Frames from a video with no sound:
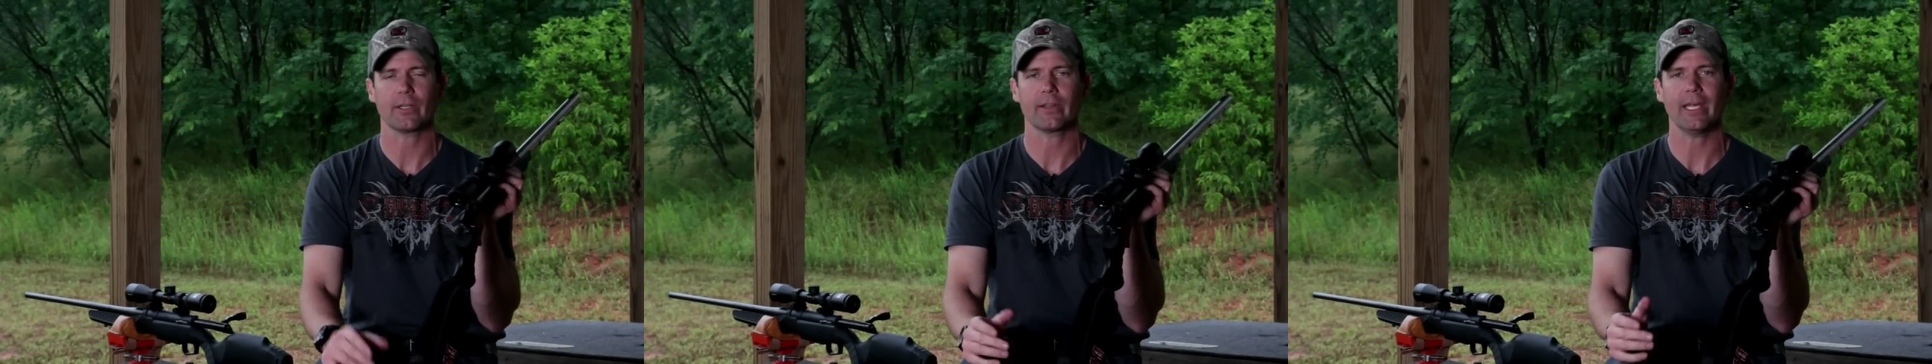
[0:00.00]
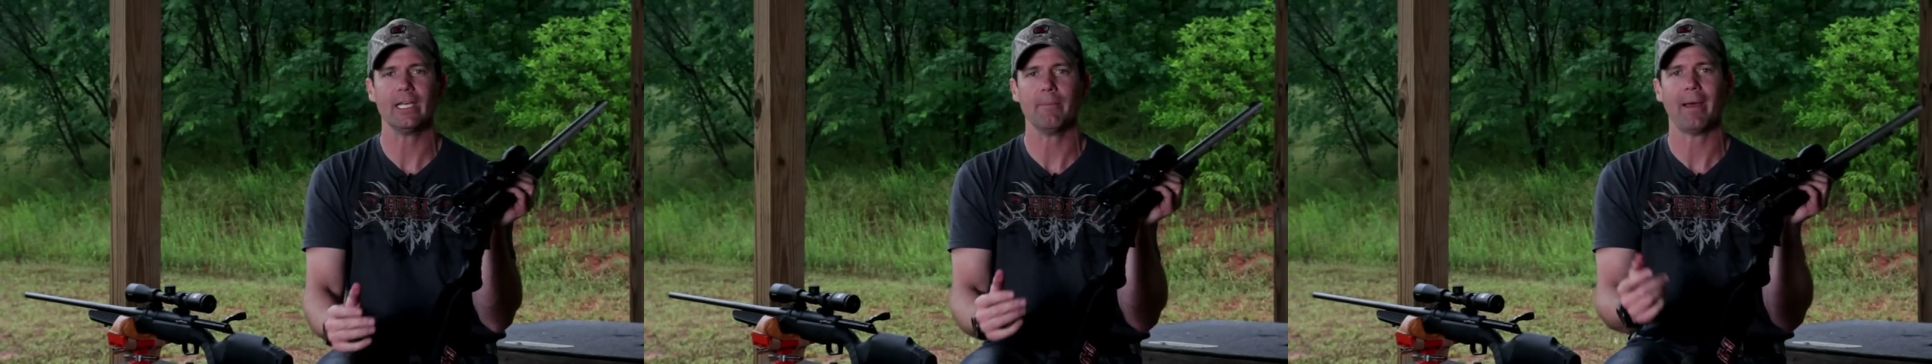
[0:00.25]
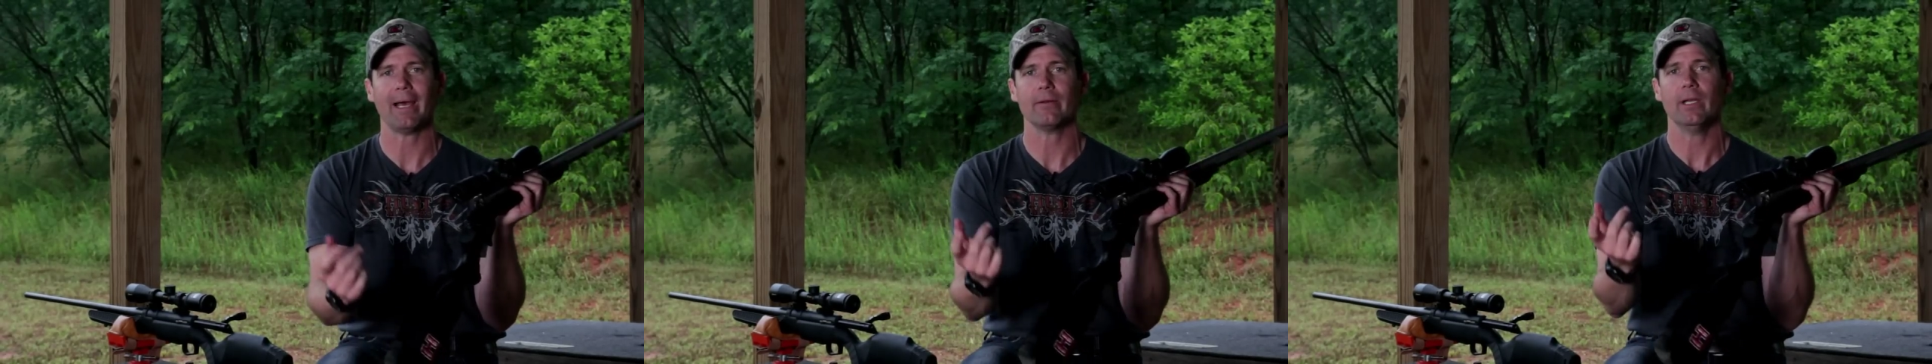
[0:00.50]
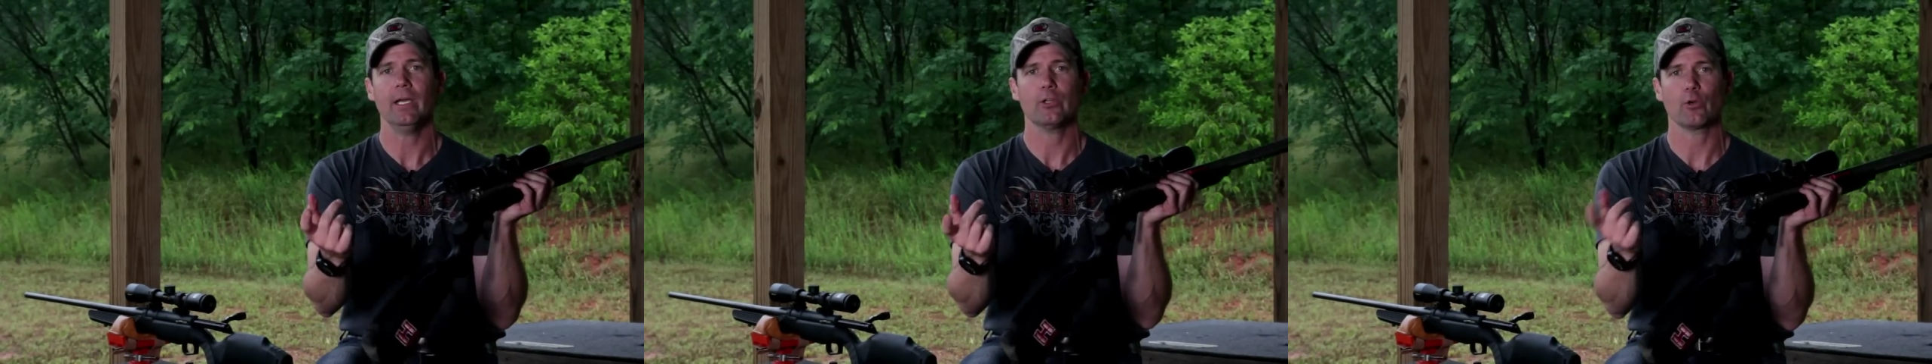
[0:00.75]
Think about
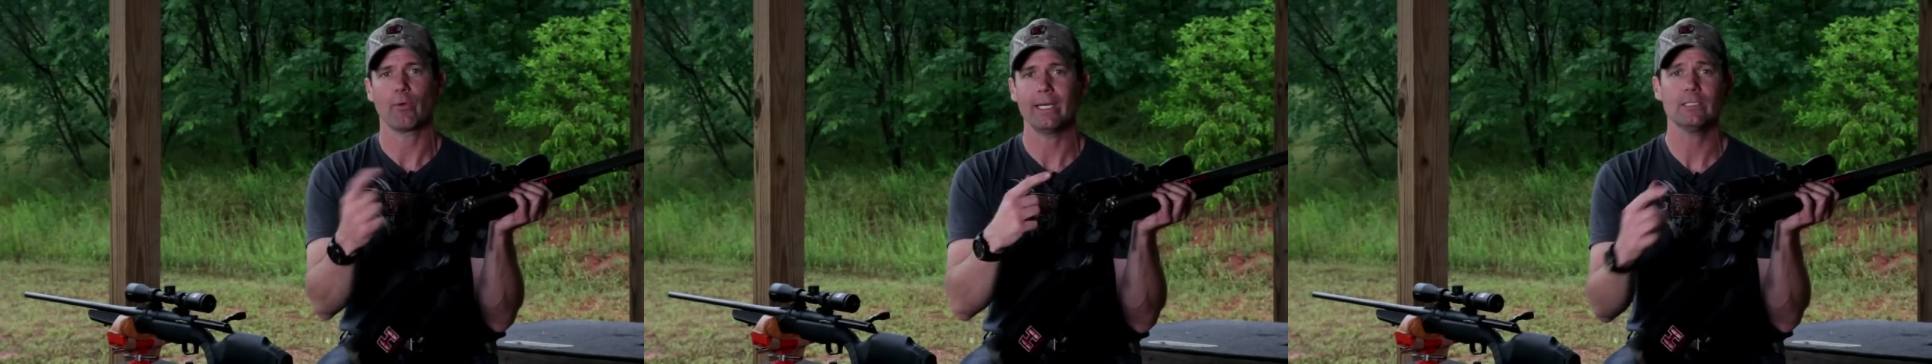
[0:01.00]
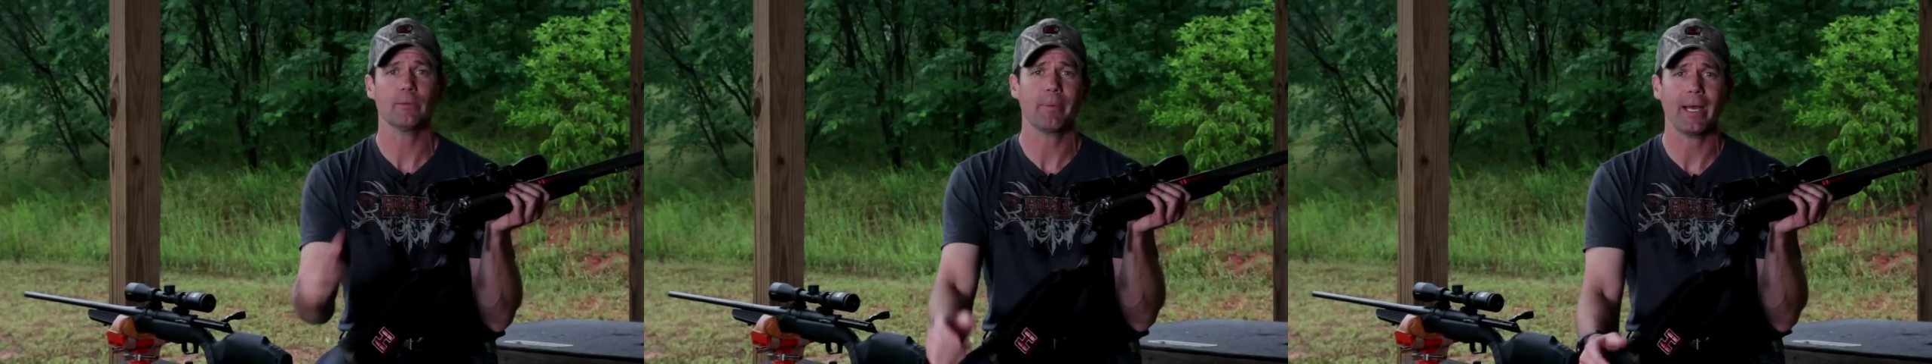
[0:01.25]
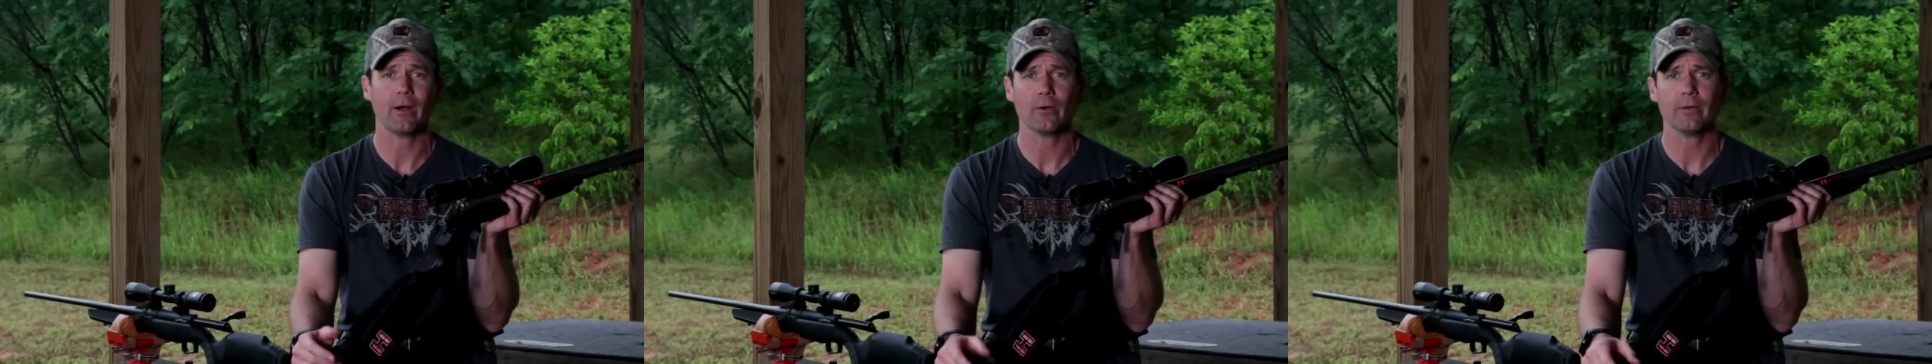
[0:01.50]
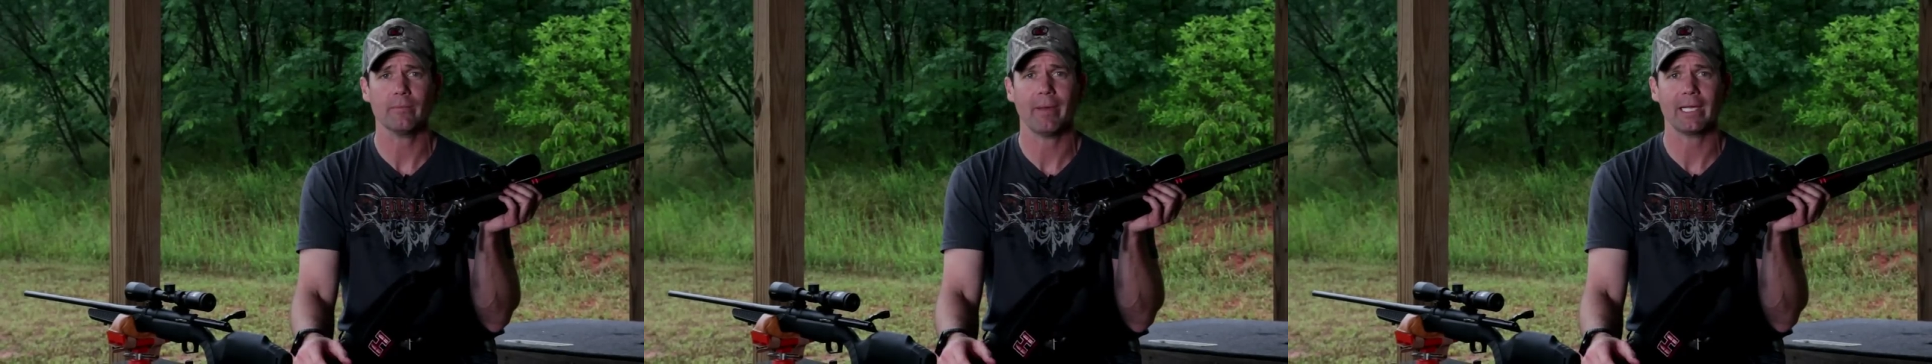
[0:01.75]
the range of
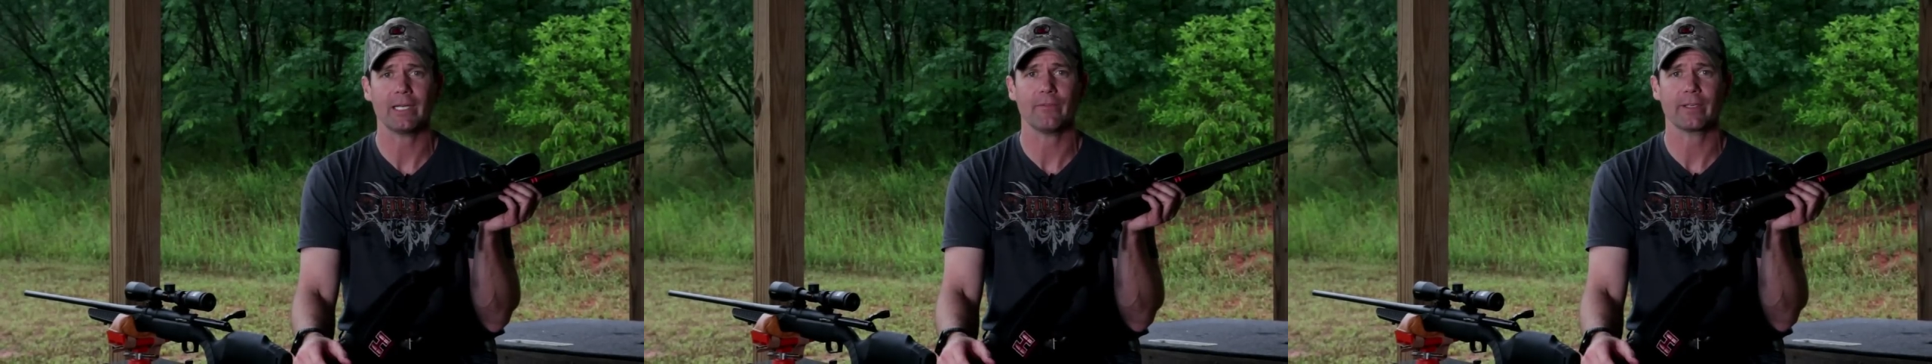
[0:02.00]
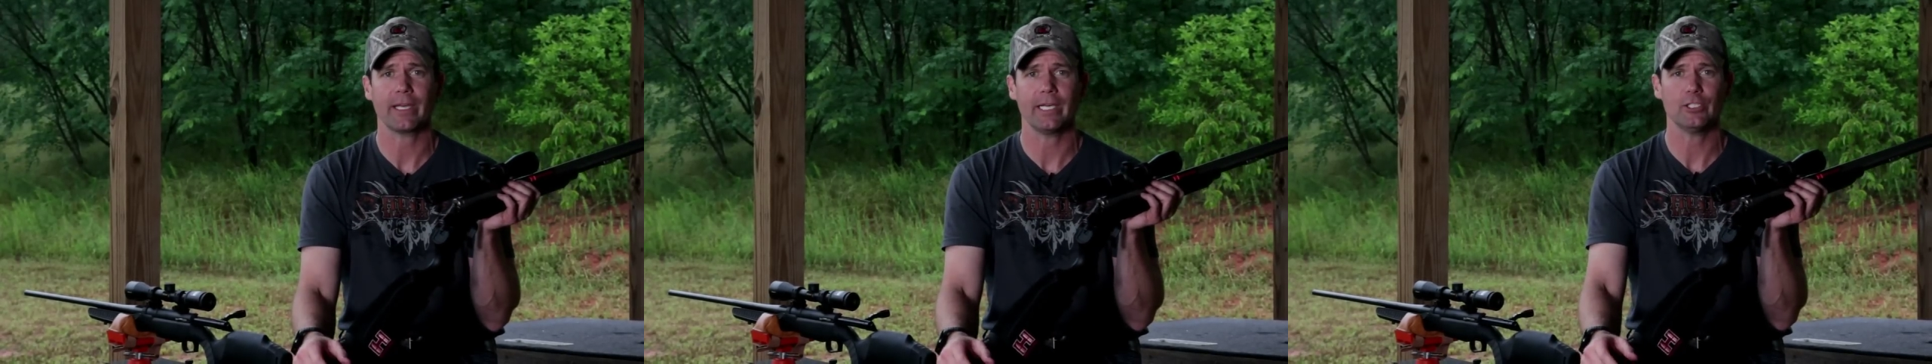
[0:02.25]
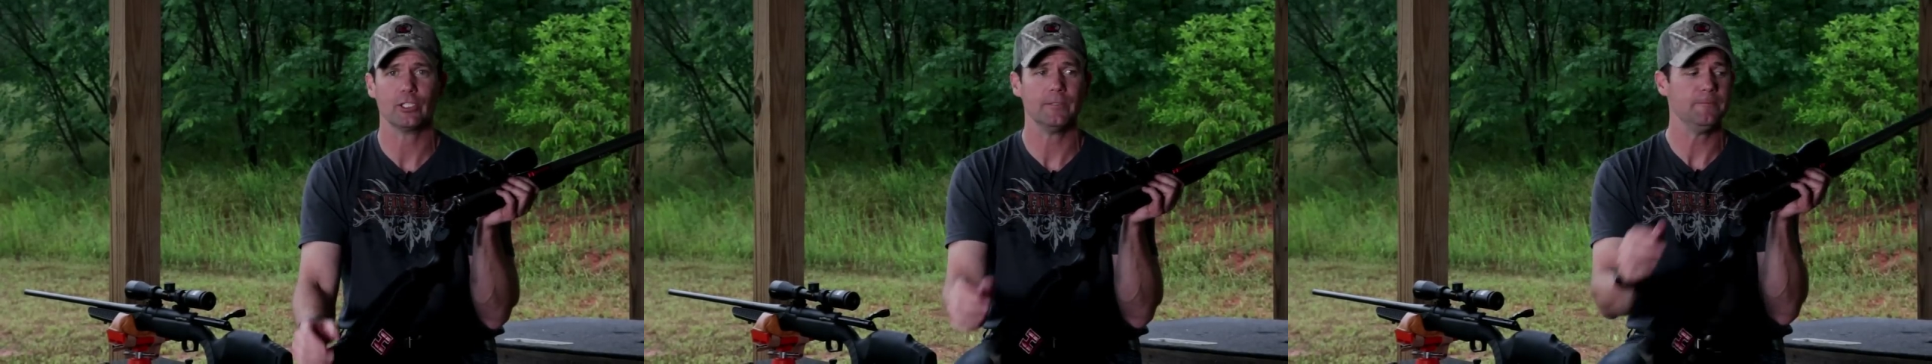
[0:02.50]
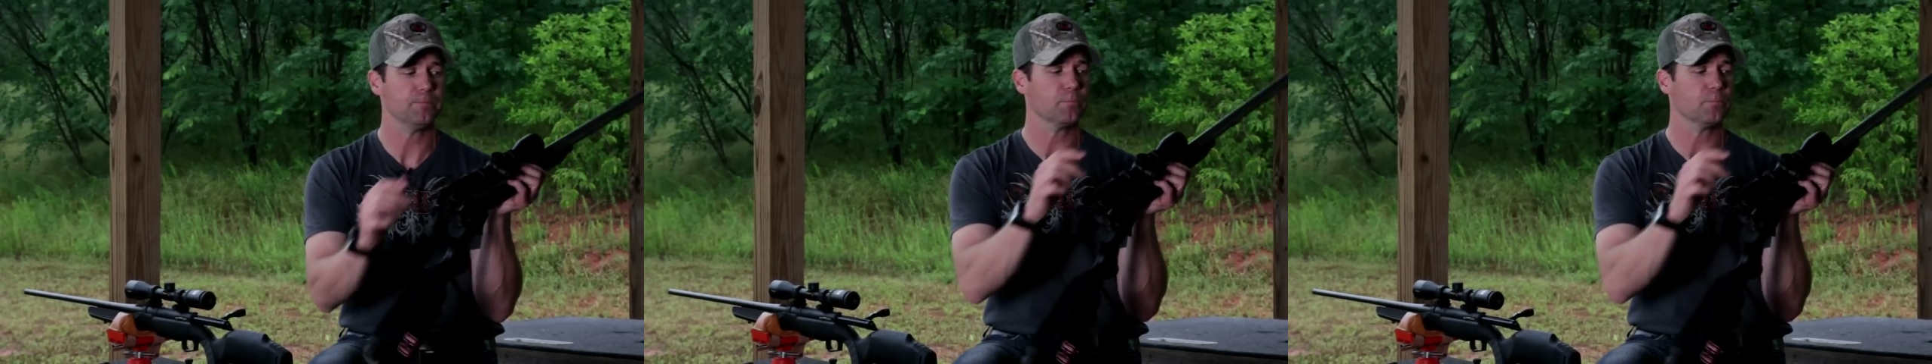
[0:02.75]
power magnification.